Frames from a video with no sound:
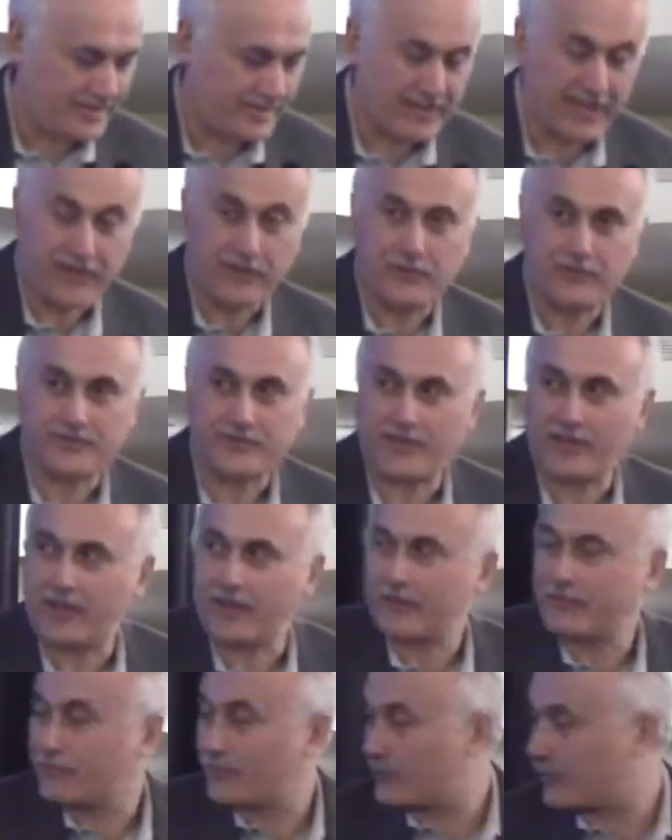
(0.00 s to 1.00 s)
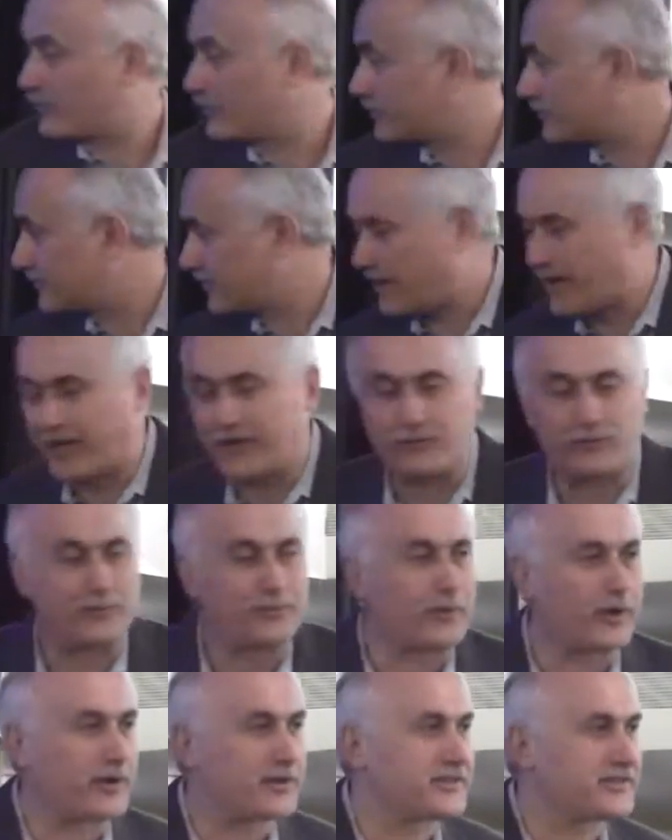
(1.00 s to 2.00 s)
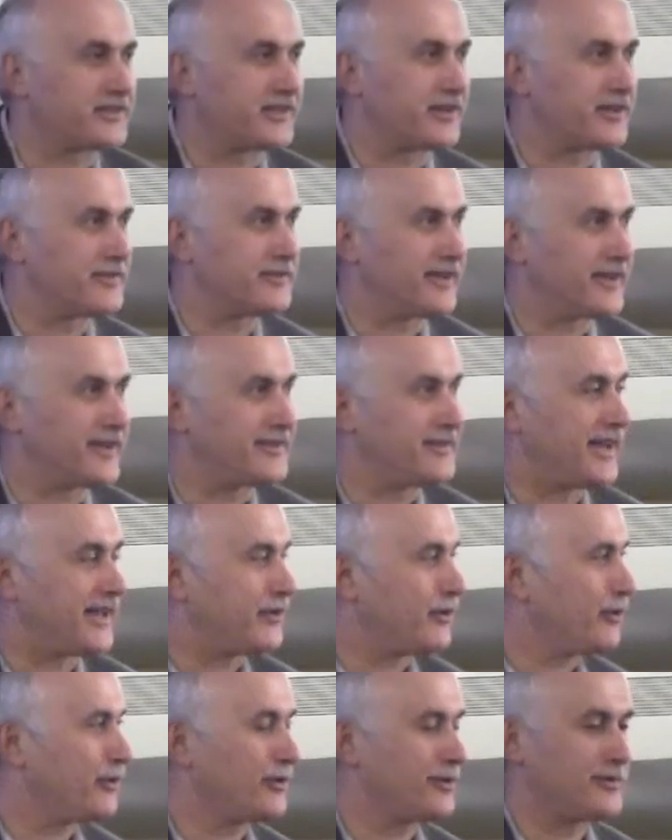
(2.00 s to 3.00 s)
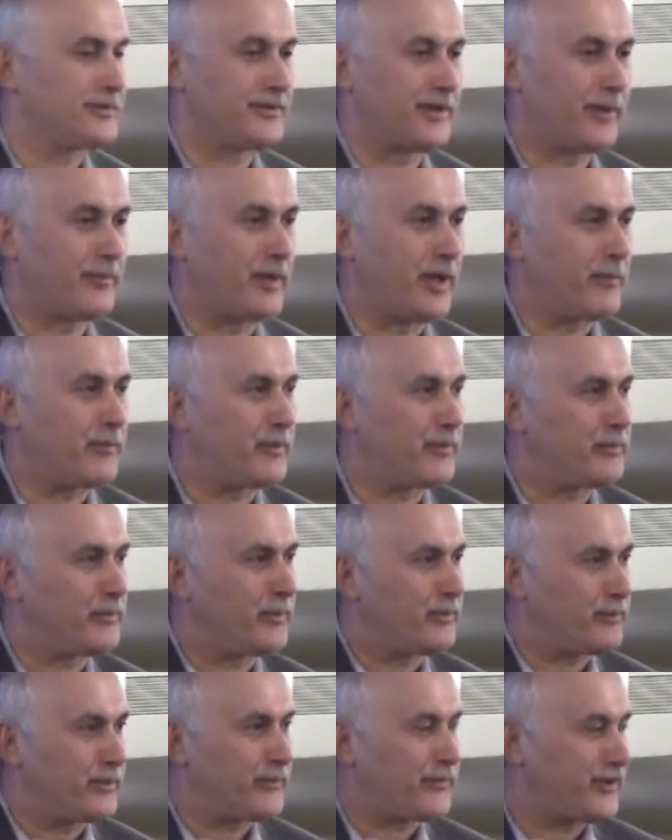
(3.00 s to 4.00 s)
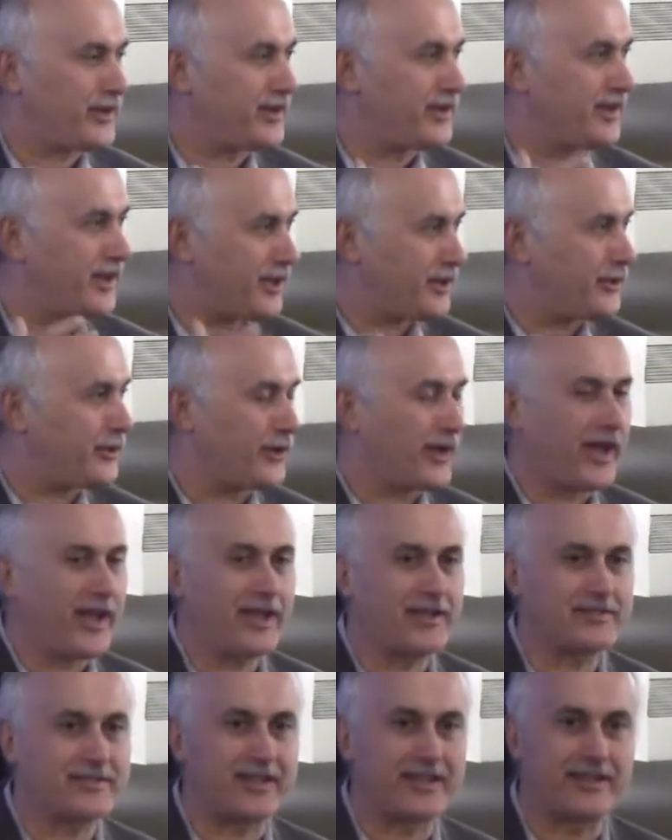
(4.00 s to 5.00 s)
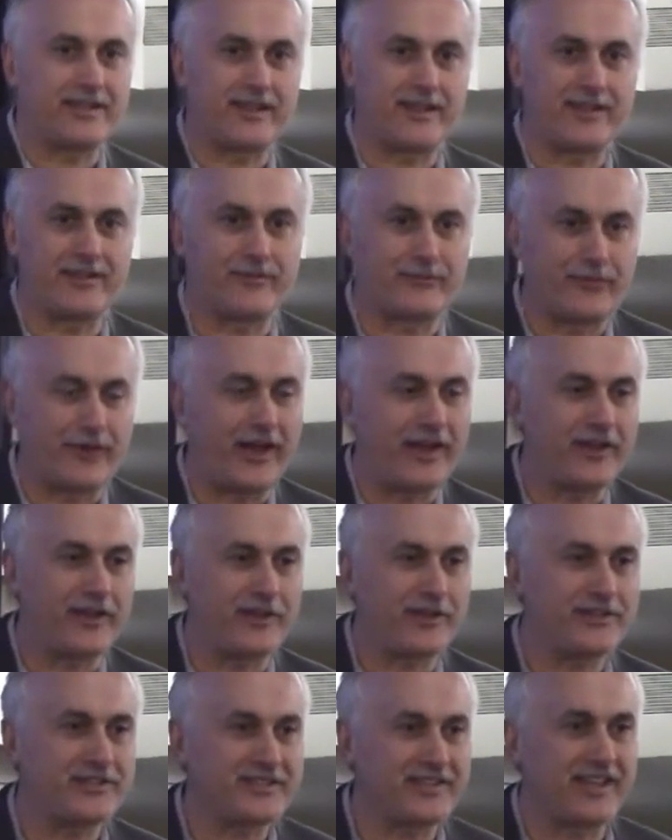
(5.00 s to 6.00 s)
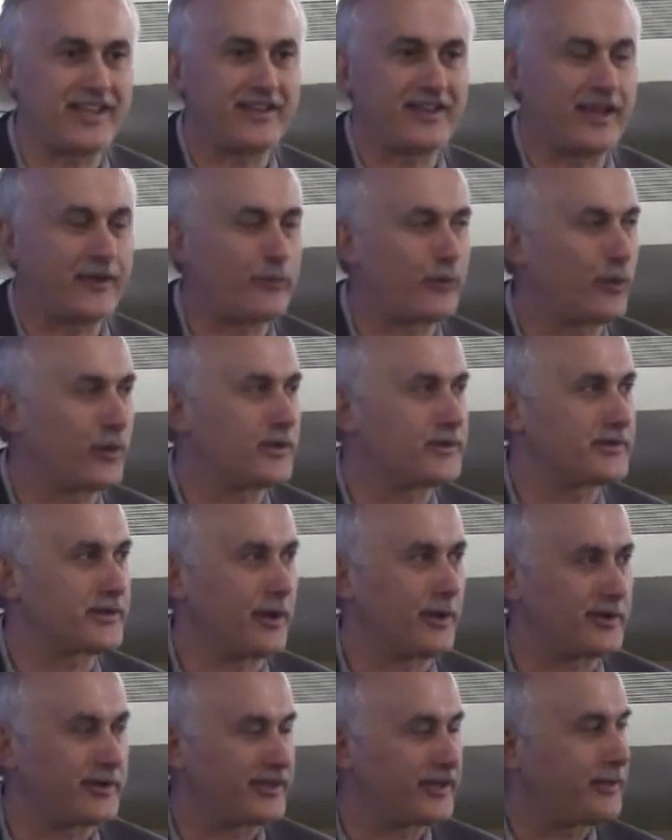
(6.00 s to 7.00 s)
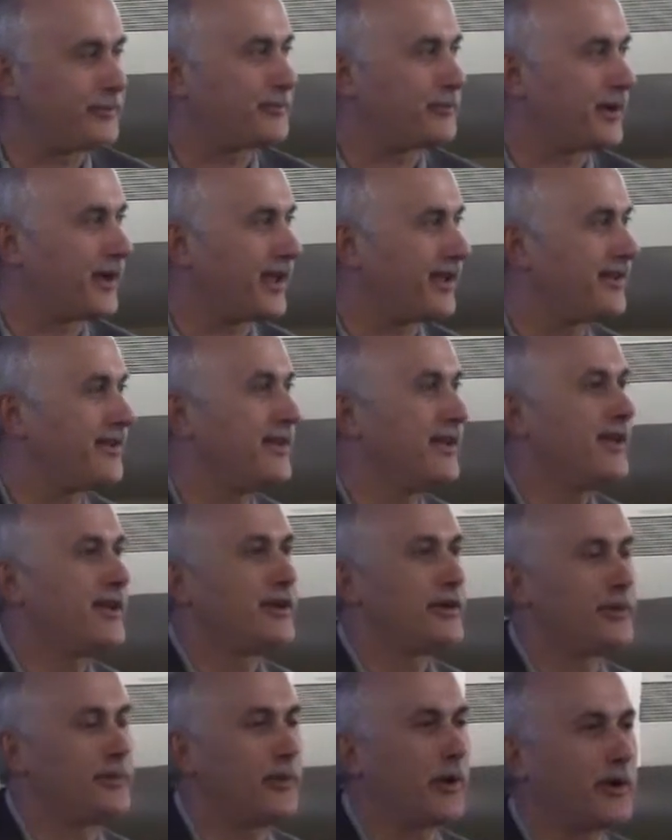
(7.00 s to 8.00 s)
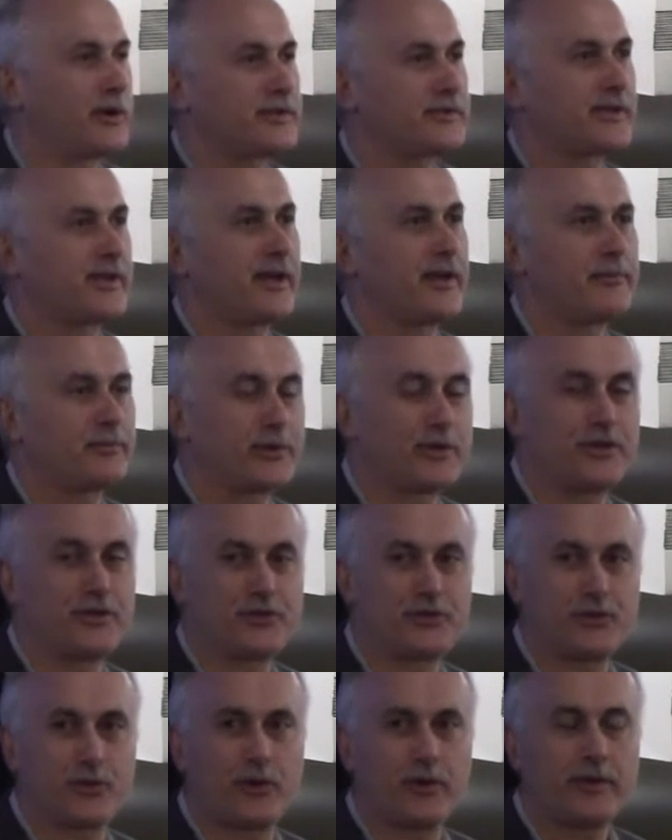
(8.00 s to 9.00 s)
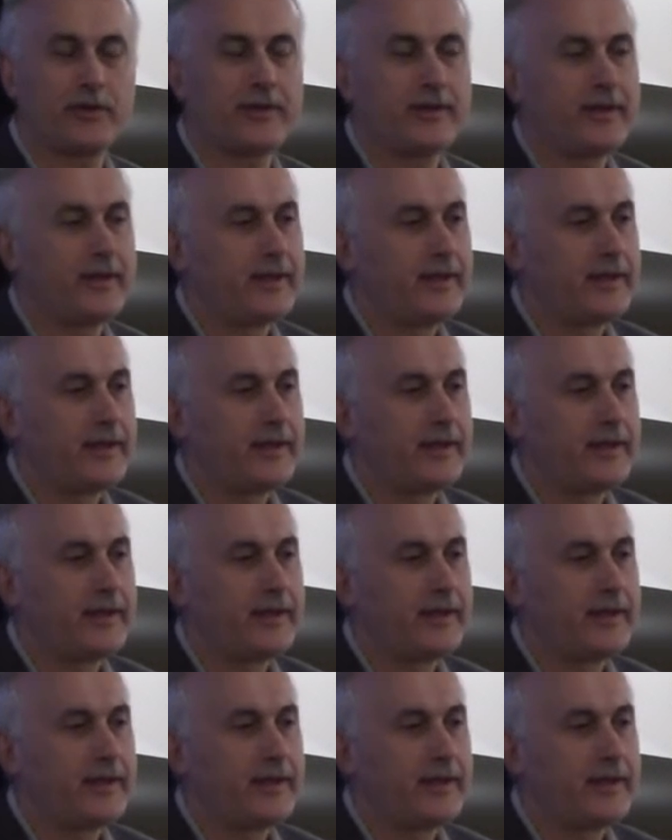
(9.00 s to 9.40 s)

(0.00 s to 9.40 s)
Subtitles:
Thank you, Scott, for kind remarks there. I know I'm between you guys and finalists and awards, so I'll keep my remarks pretty short.